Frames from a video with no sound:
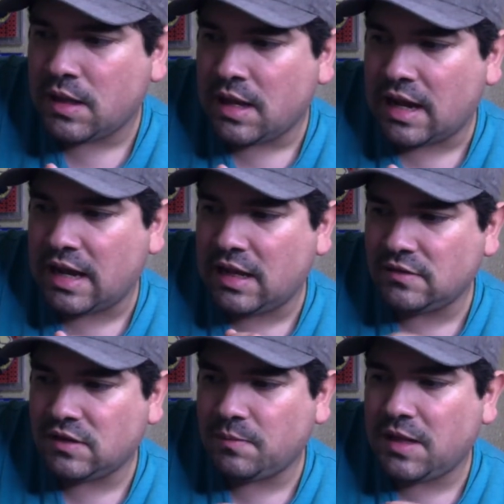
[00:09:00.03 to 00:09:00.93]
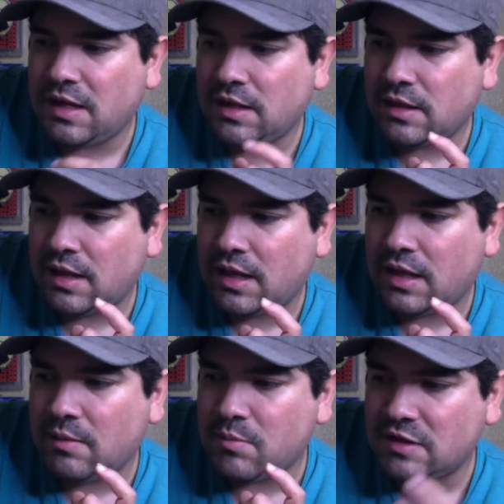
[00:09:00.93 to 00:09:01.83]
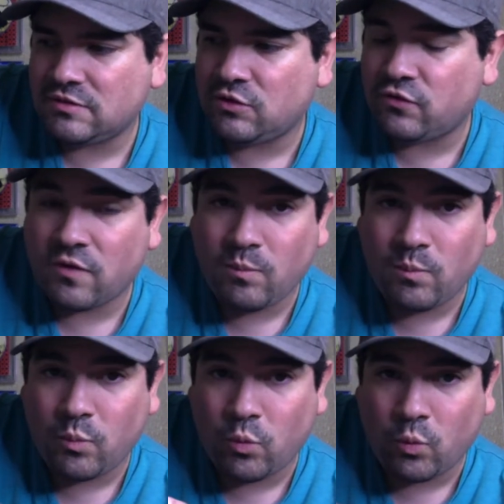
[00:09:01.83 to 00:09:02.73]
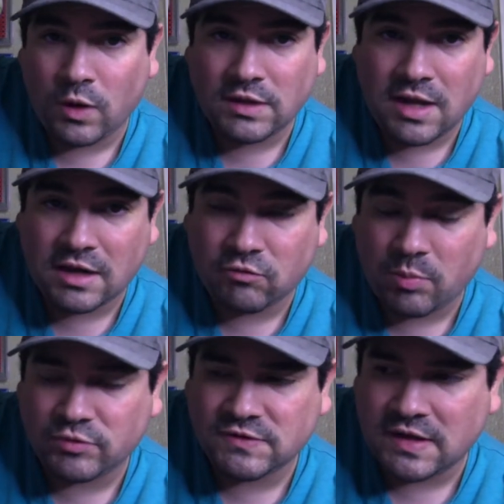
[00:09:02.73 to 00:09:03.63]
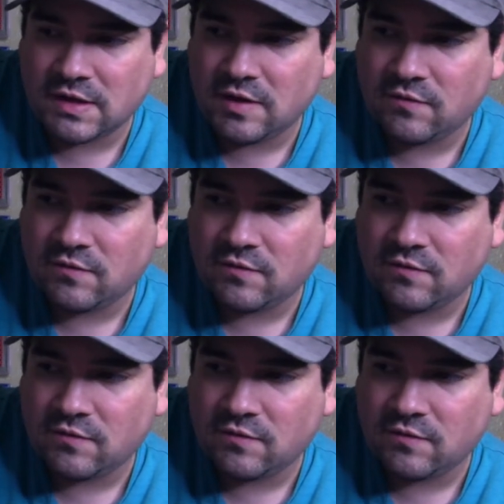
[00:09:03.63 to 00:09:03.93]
I ended up getting a message from Whatnot, a representative,